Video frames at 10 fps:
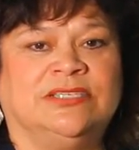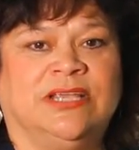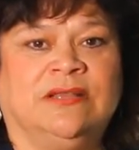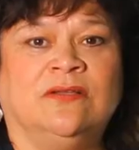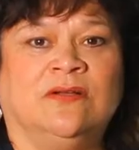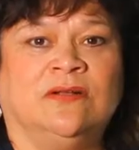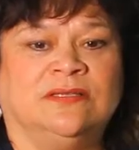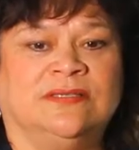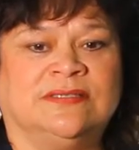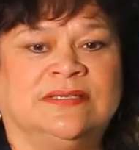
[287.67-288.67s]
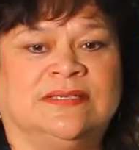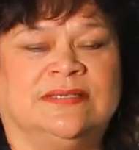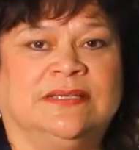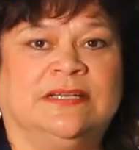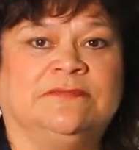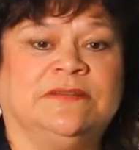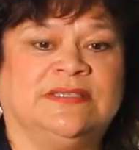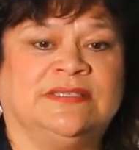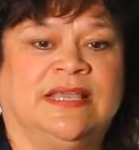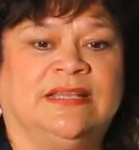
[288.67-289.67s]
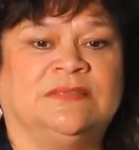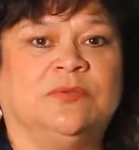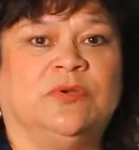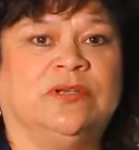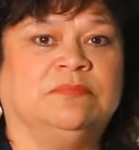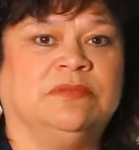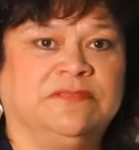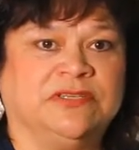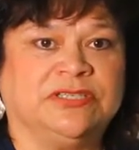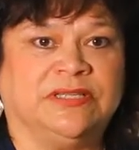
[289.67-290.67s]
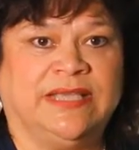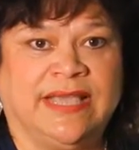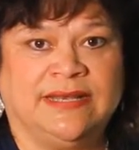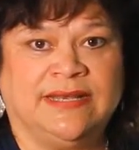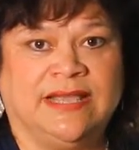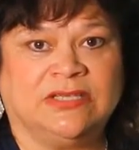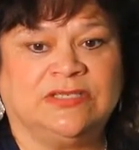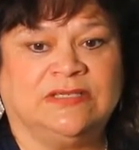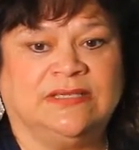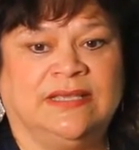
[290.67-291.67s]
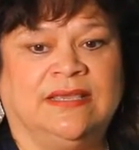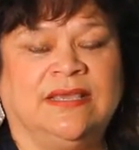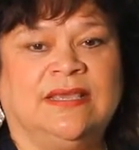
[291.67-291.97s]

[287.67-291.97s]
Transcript: Jane Collins is the leader for the Sanya's program provincially and nationally